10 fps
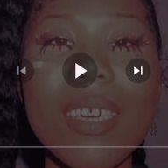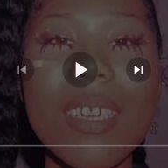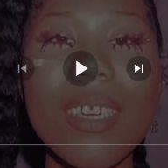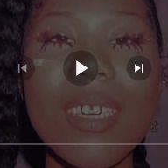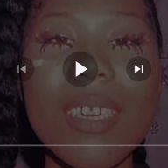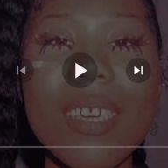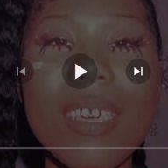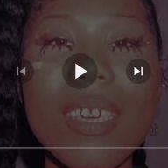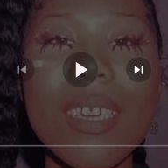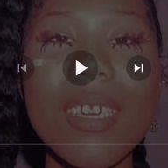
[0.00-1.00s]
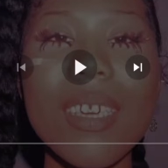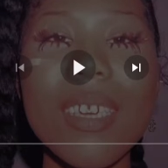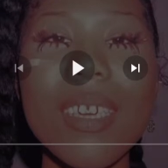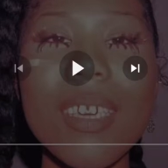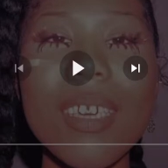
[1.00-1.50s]

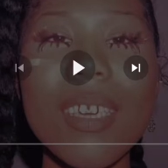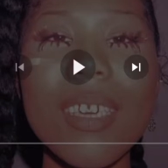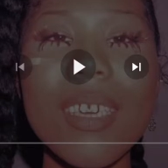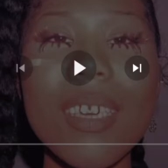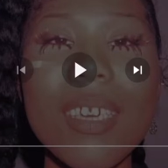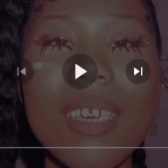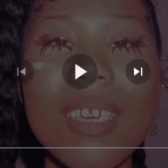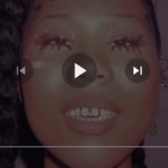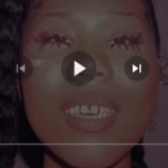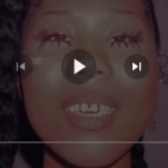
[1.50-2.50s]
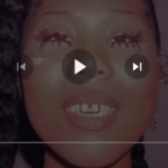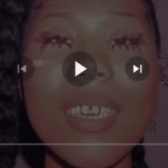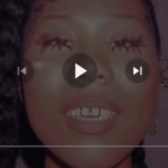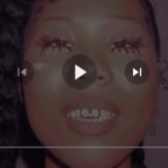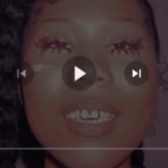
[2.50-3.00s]

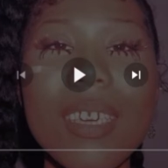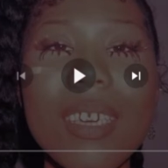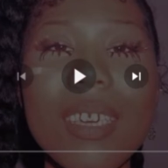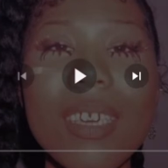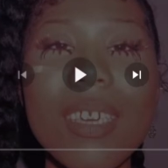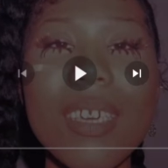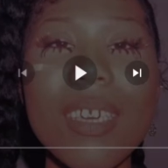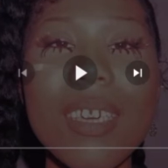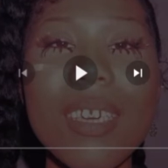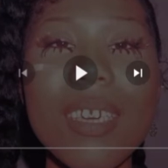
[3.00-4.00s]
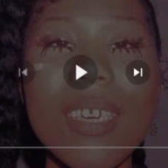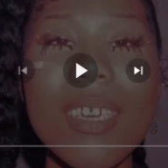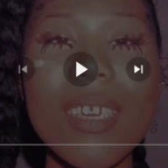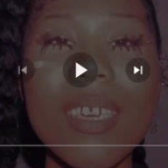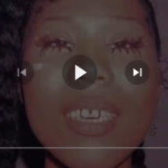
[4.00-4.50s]

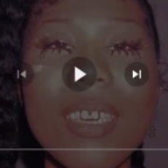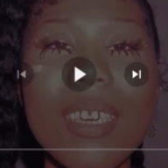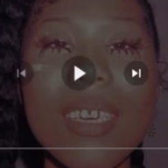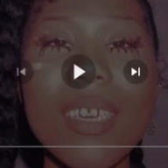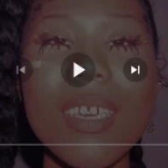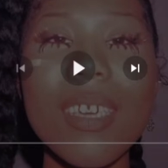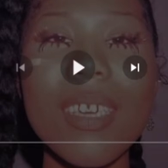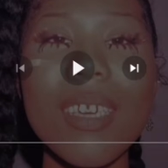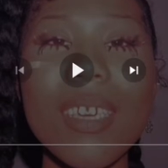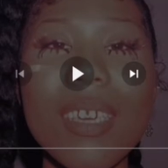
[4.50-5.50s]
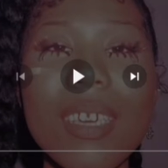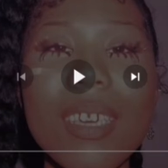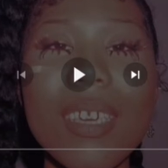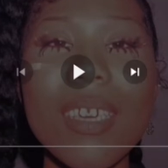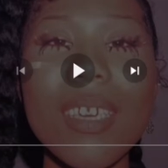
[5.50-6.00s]

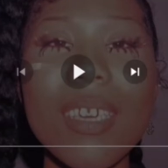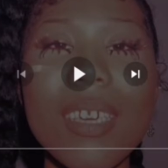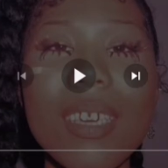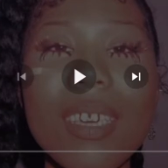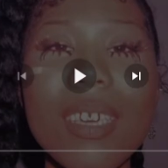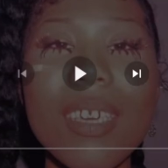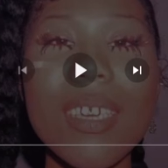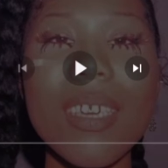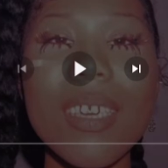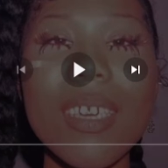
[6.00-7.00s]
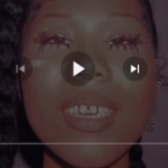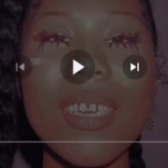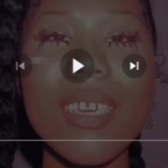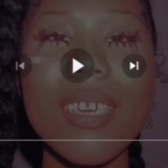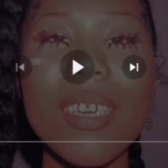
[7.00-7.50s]

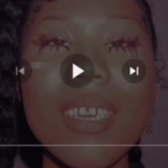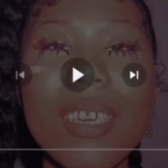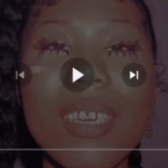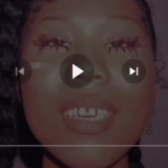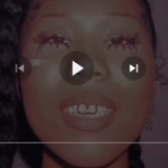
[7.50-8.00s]
The person shown says nothing.